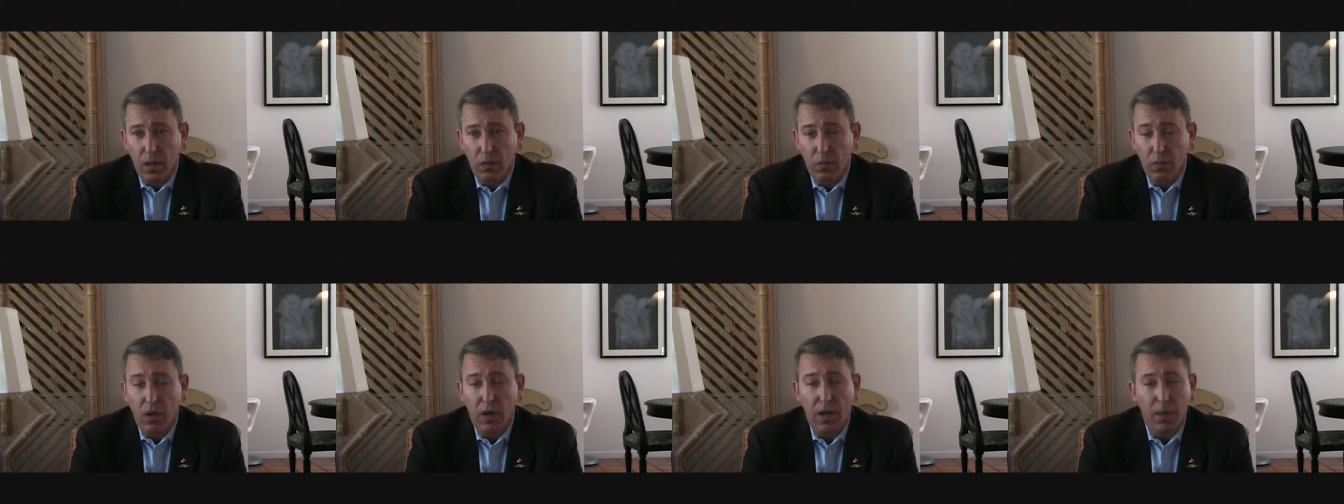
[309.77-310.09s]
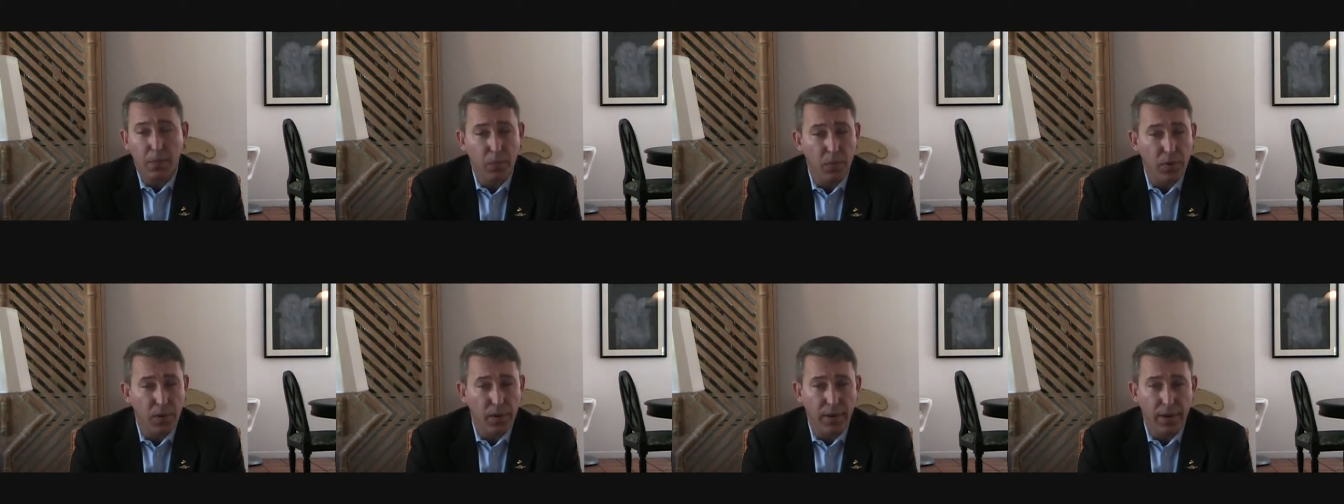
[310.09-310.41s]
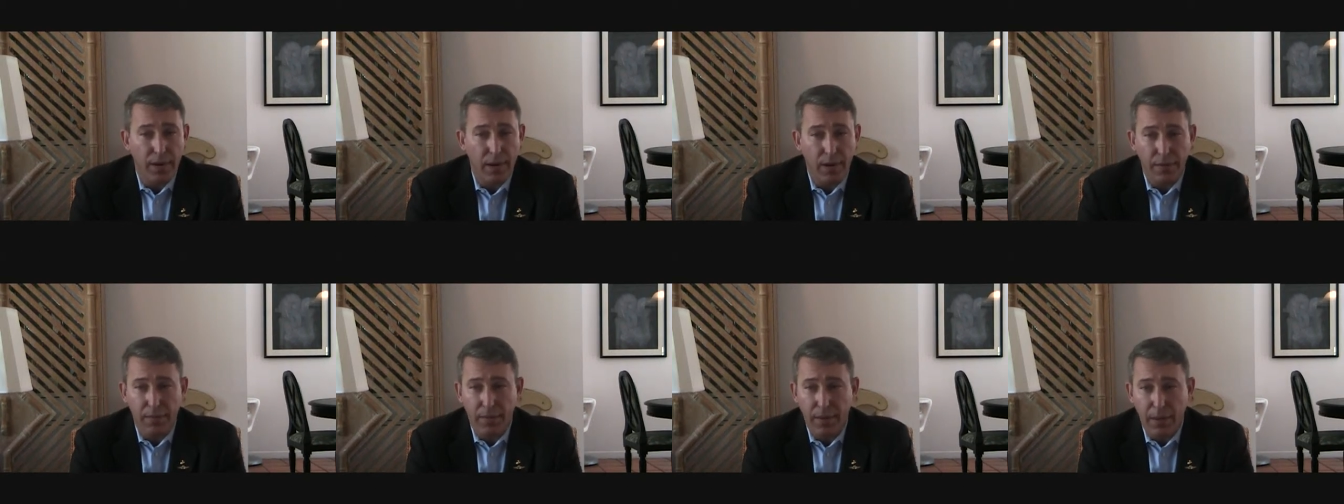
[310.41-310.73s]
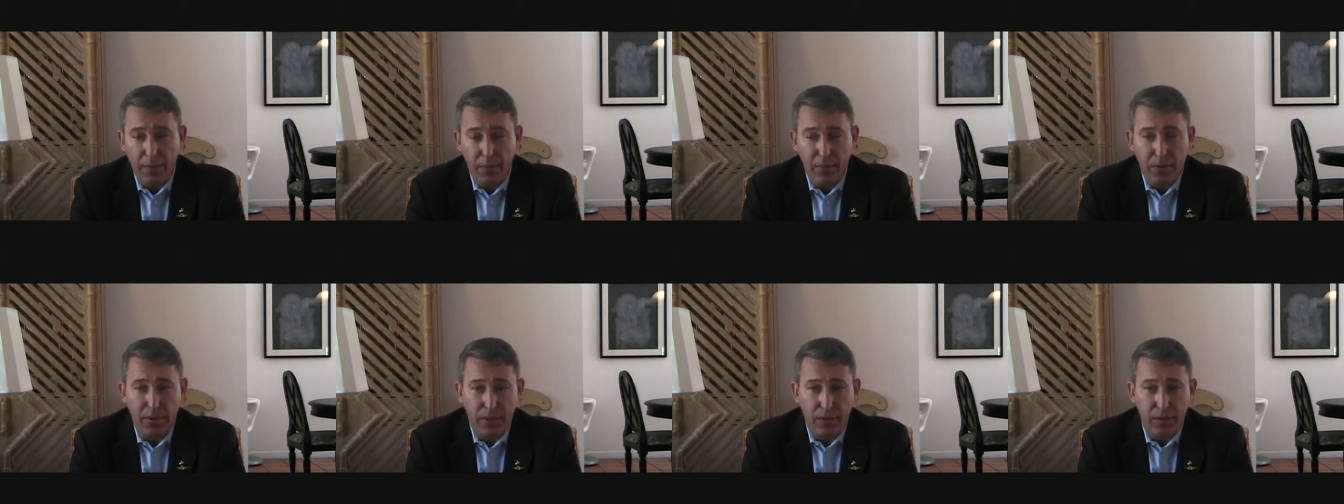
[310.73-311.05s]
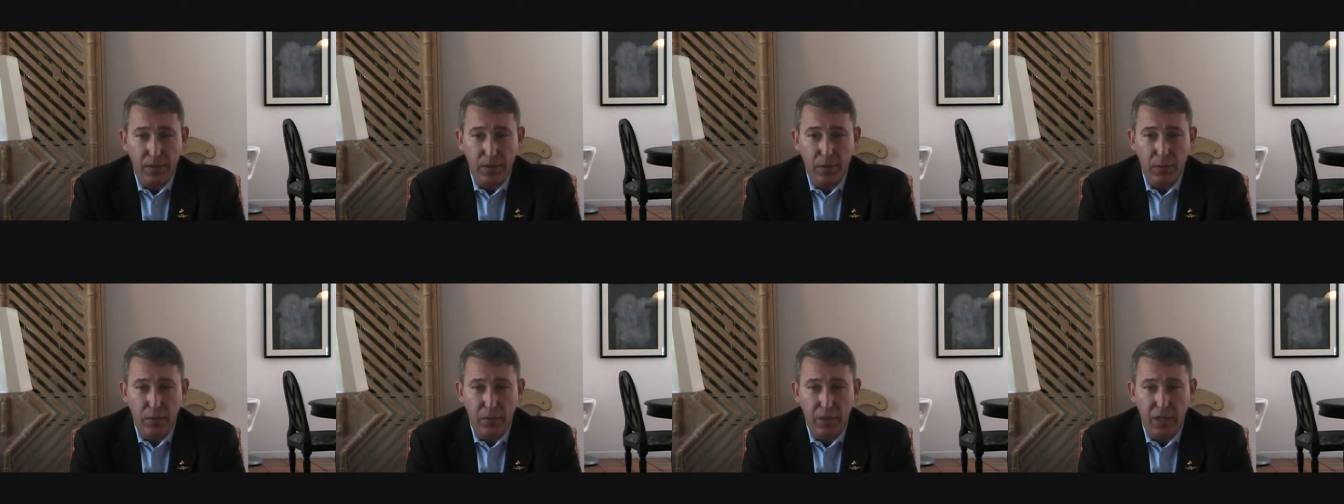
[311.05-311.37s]
Well, I pointed out in that
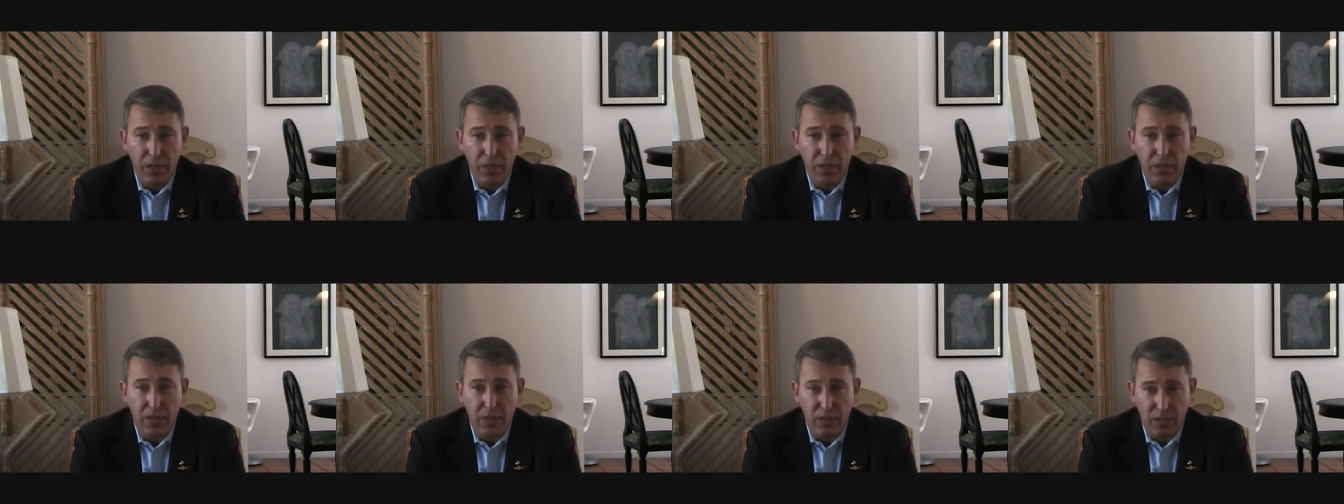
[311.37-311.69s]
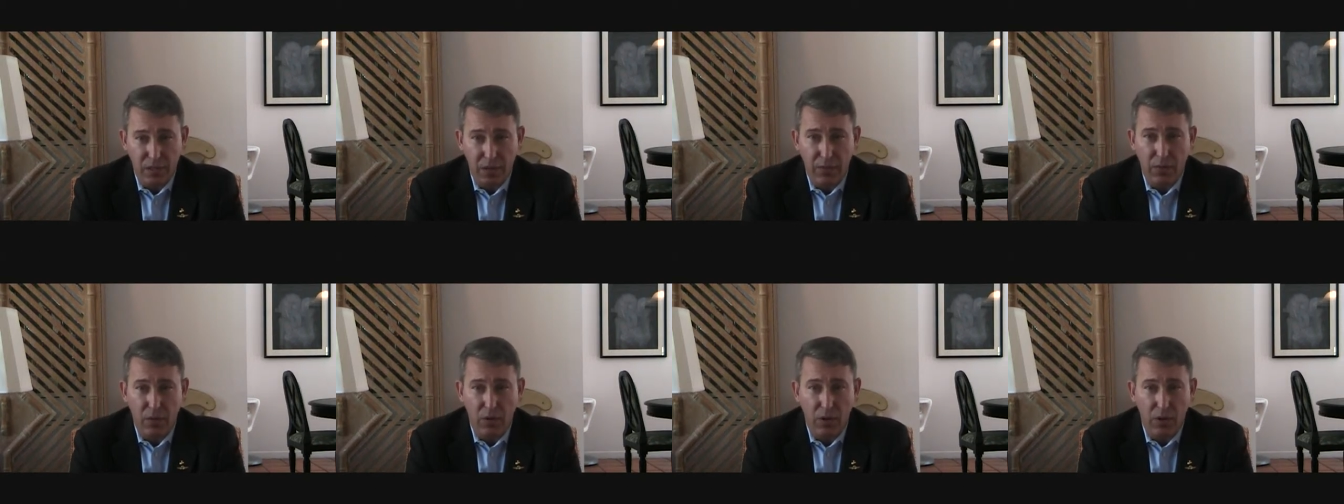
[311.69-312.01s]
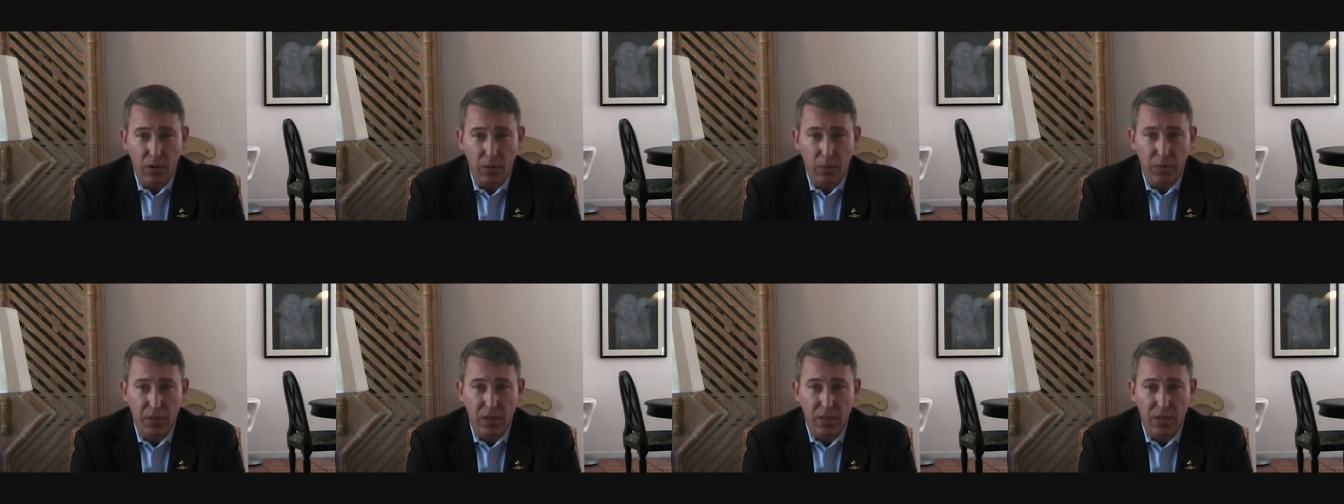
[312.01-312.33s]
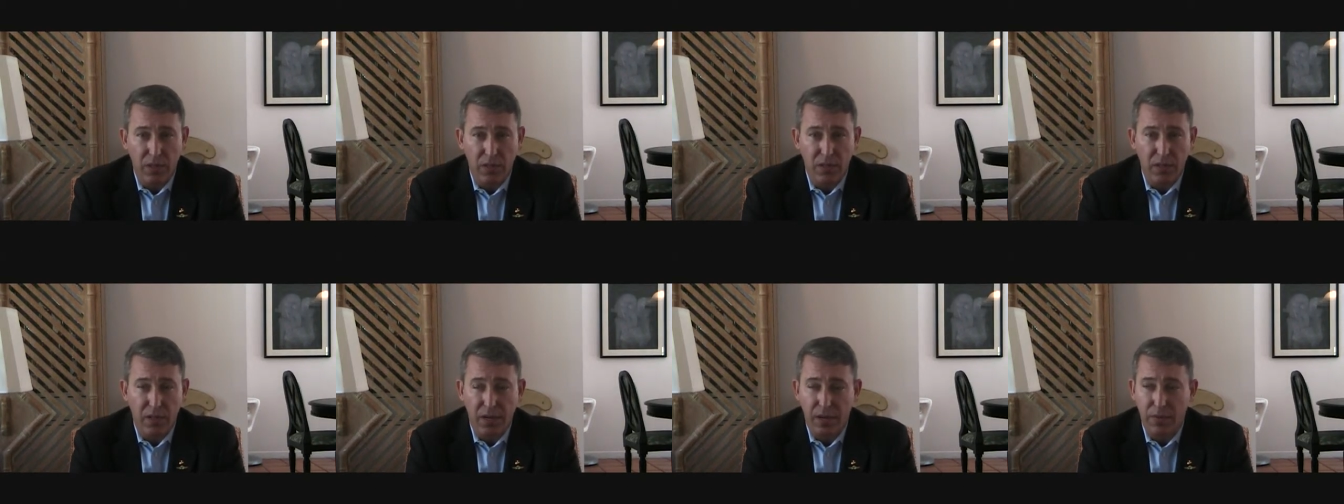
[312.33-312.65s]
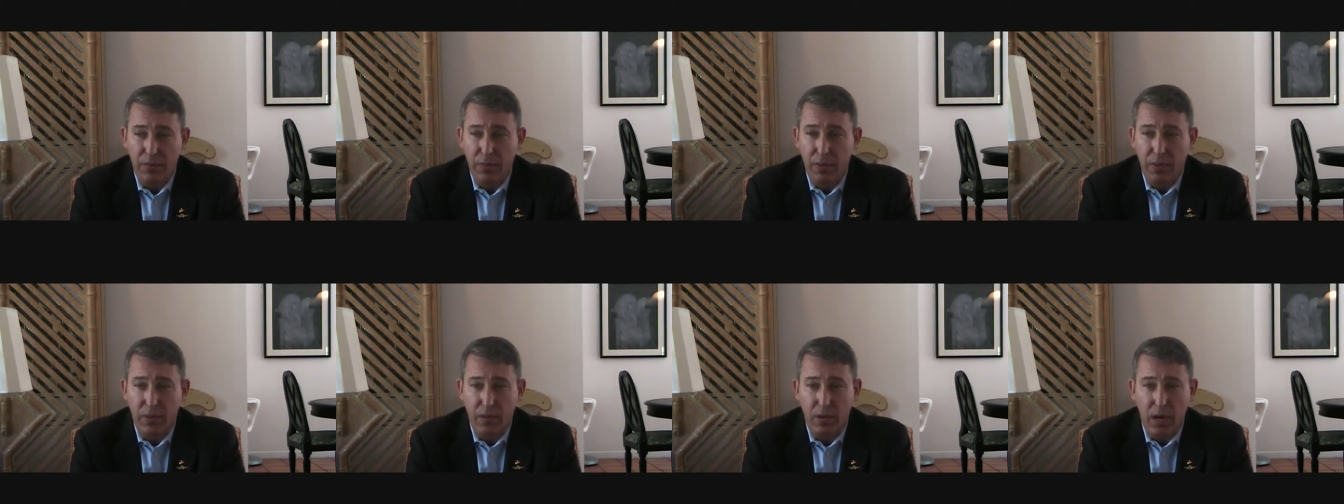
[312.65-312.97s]
particular piece and several other places that
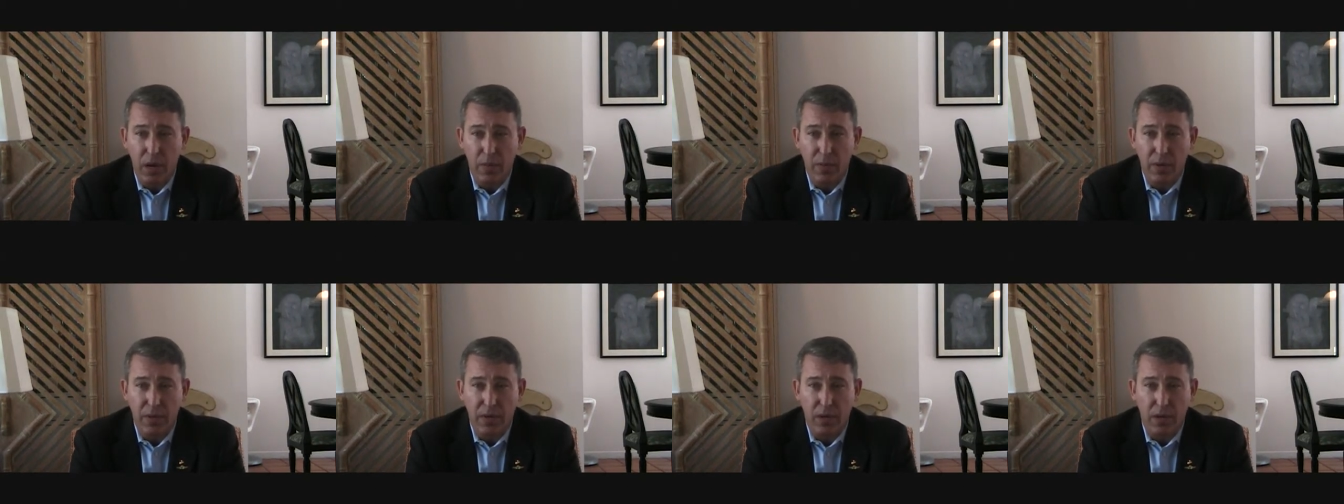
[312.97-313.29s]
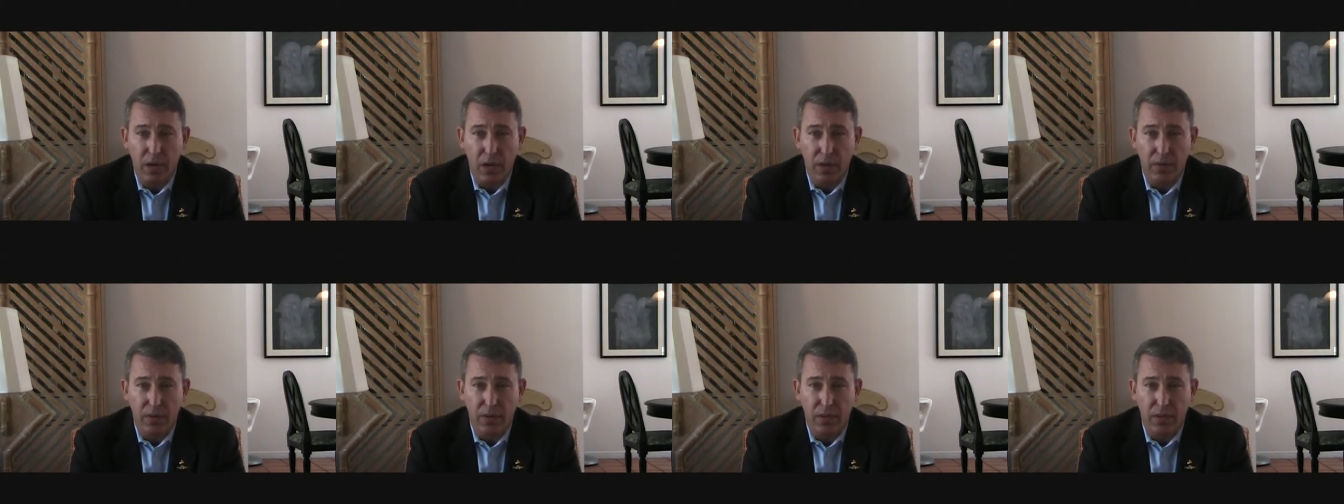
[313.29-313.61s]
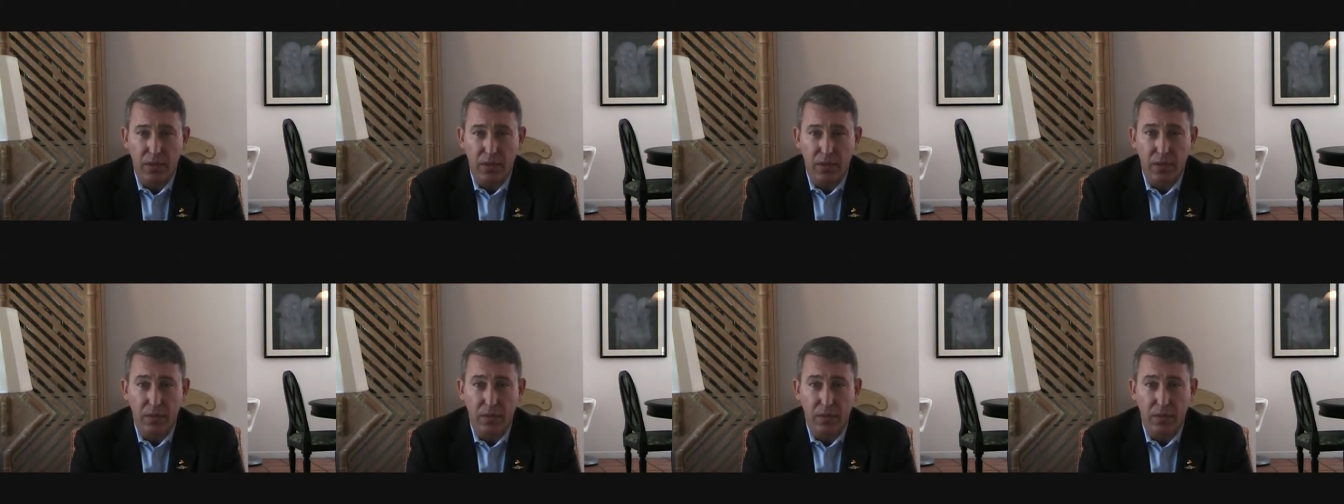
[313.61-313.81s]
I've been commenting on this,